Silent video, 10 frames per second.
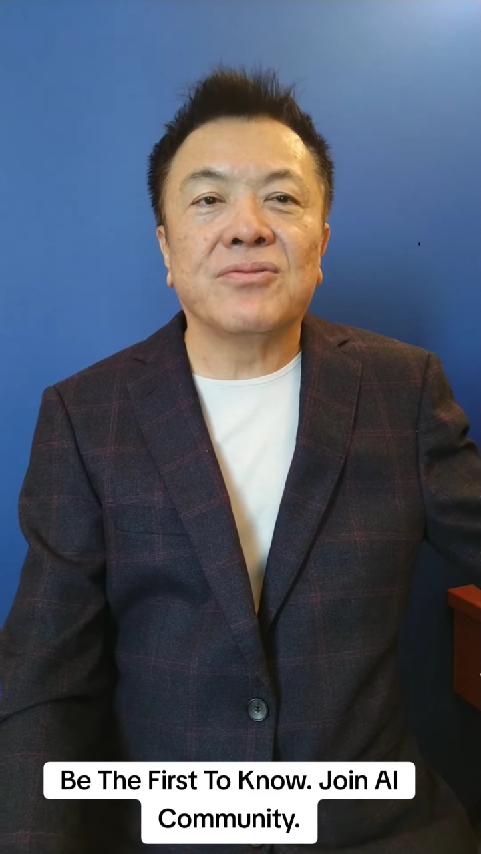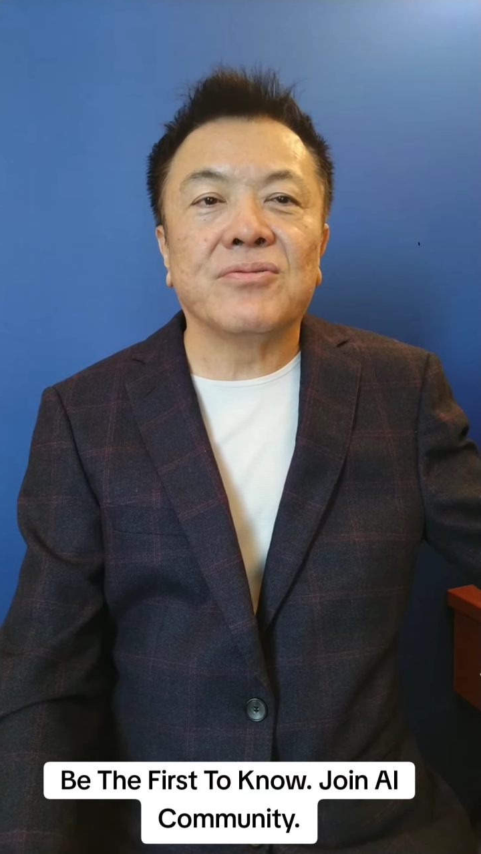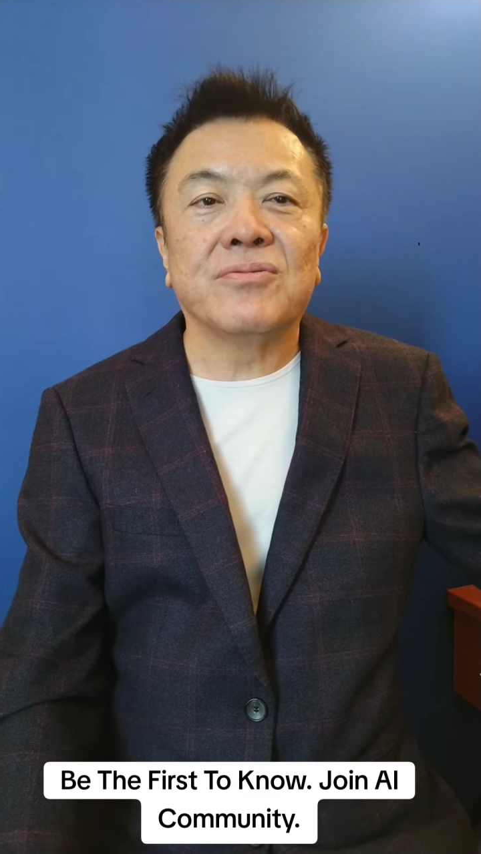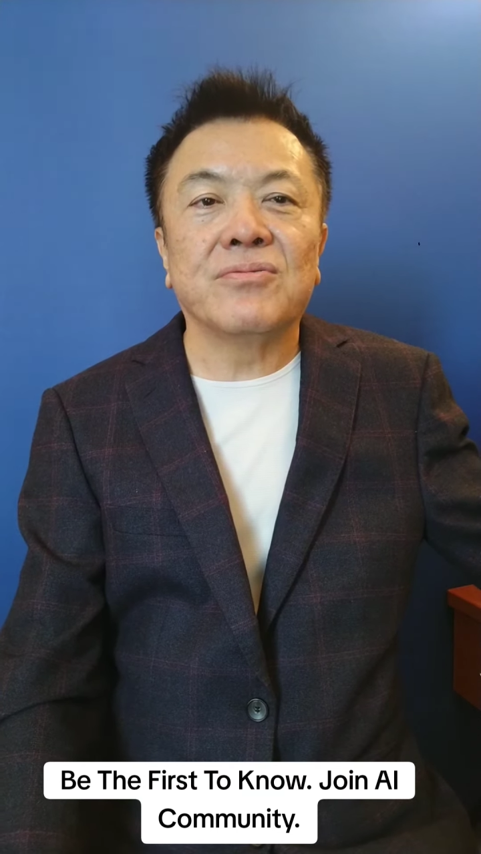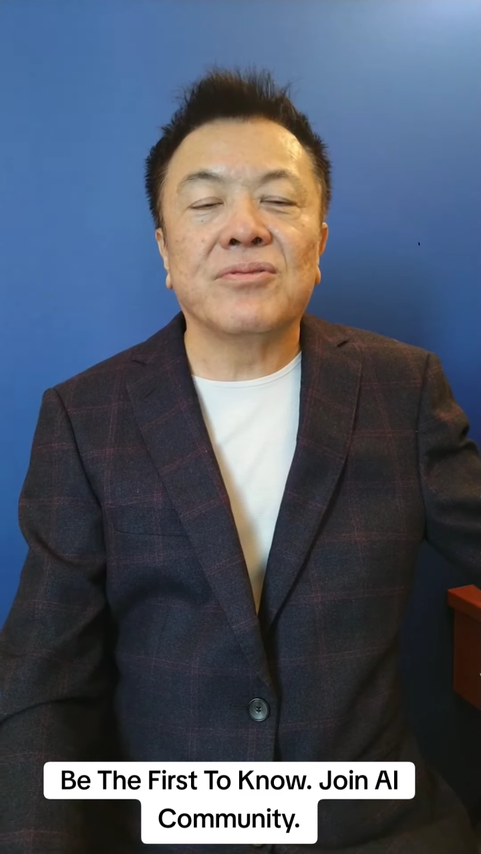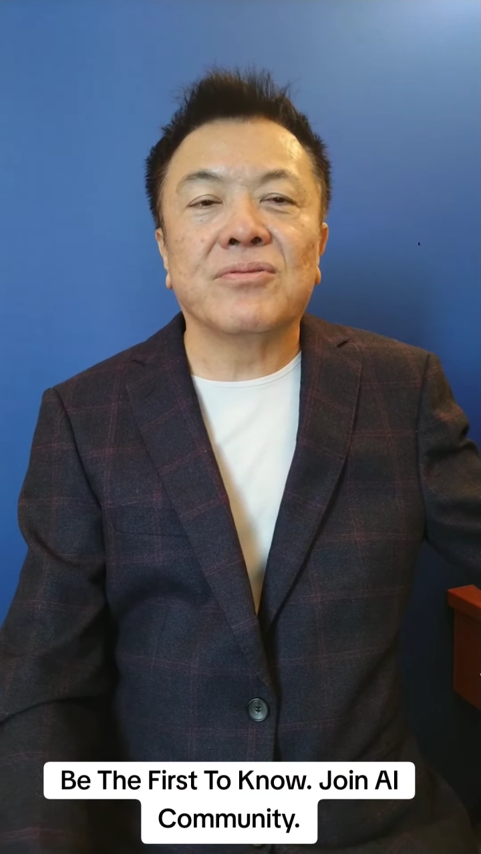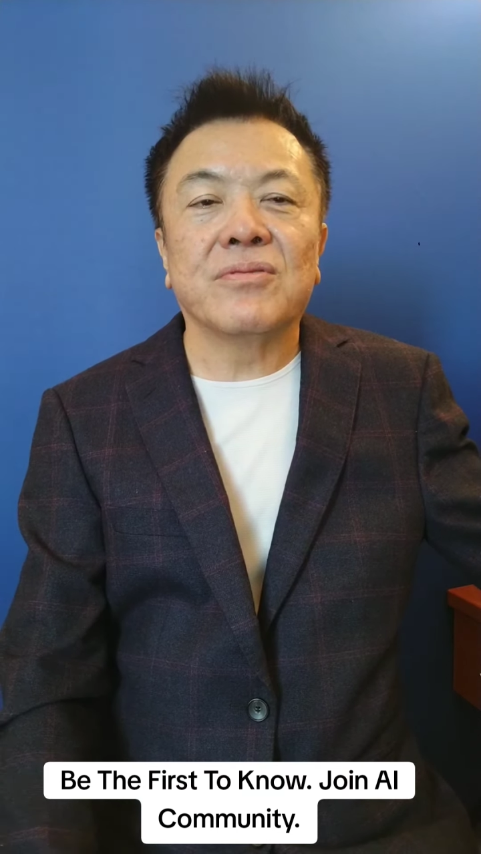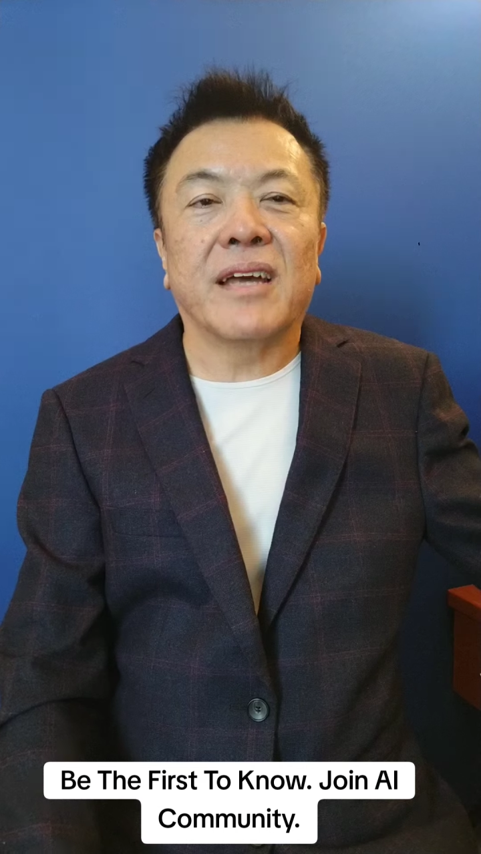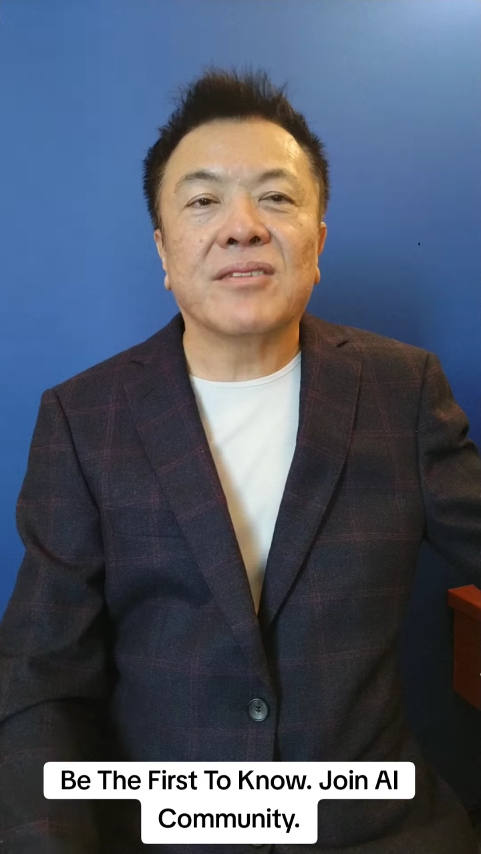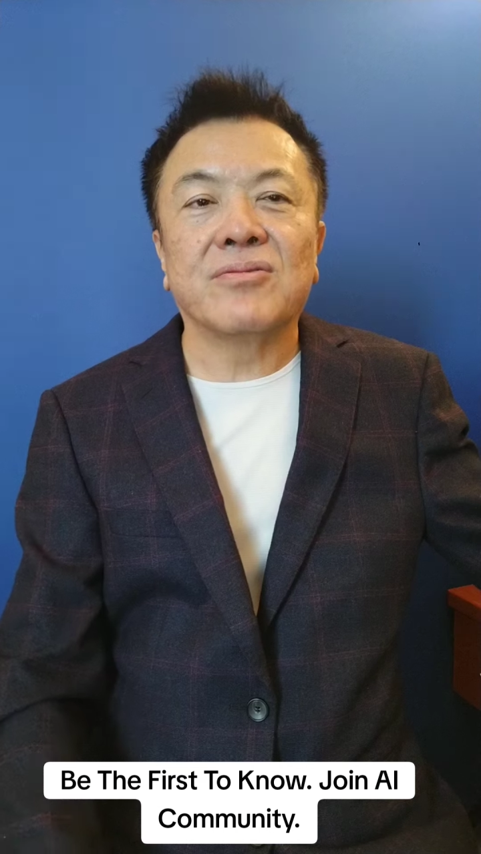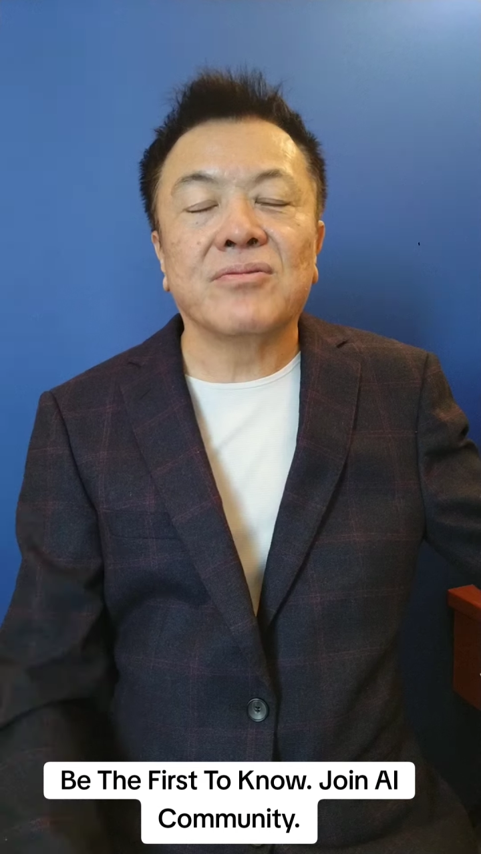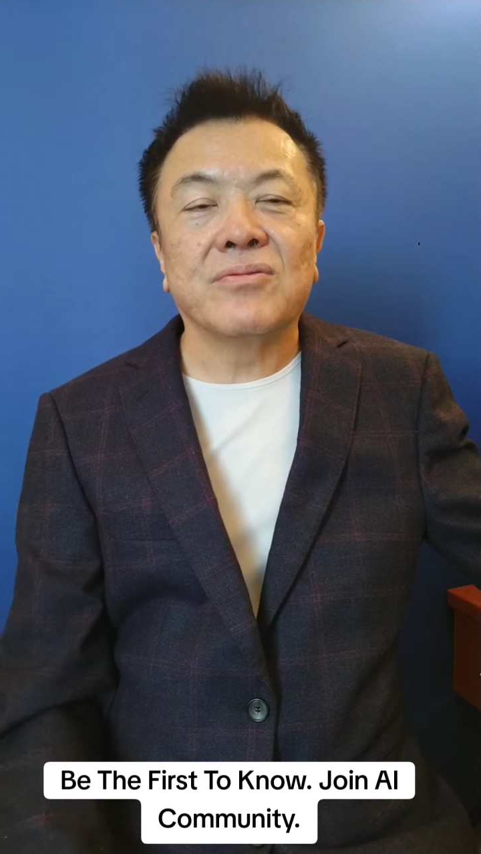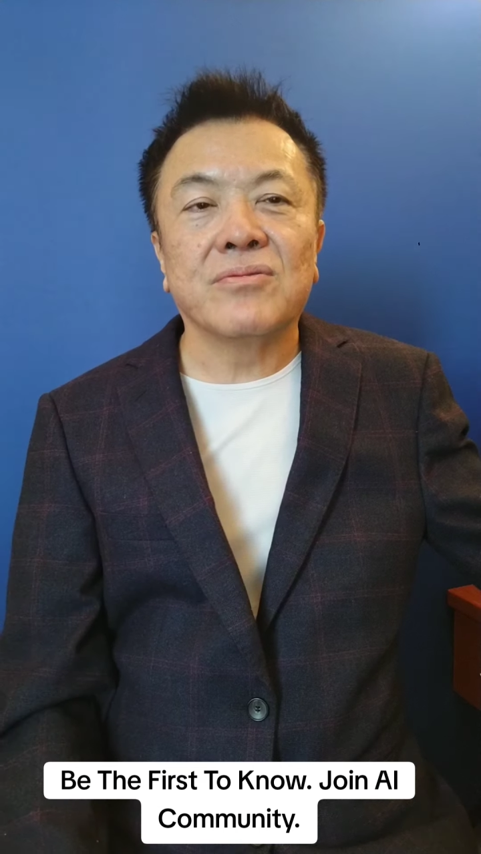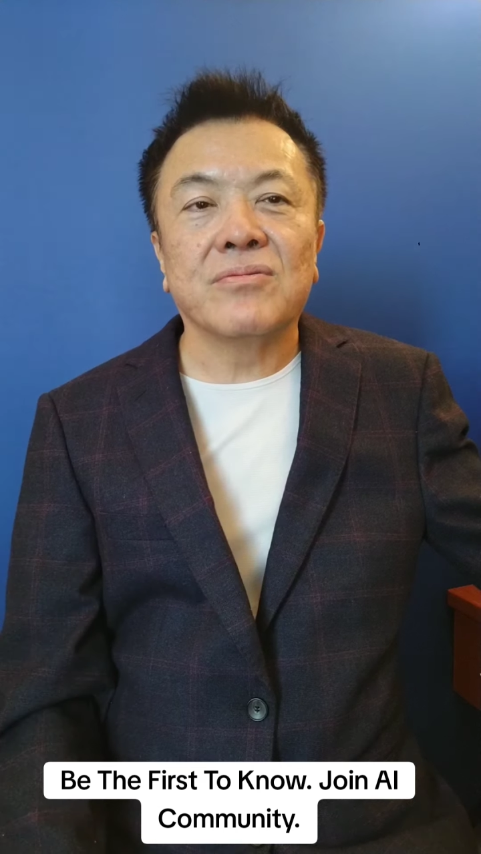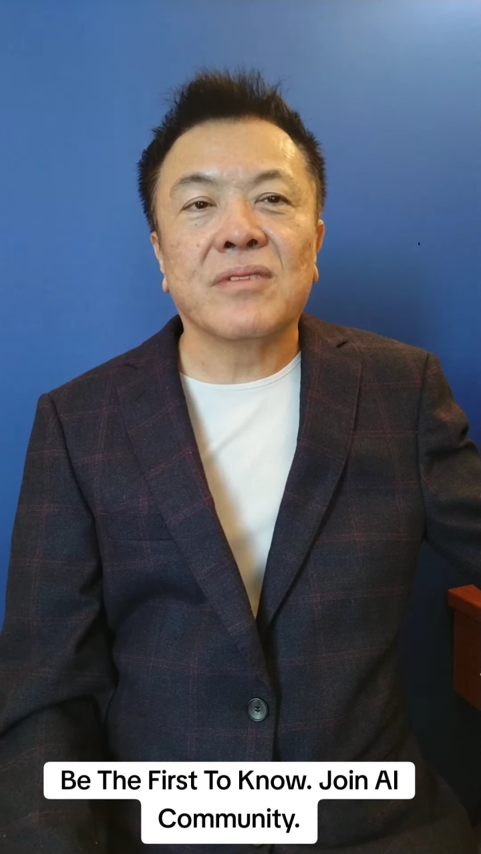You get
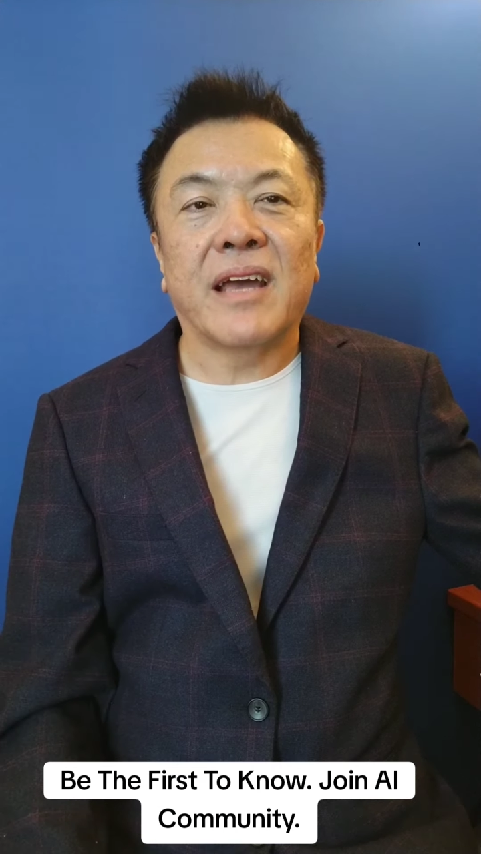to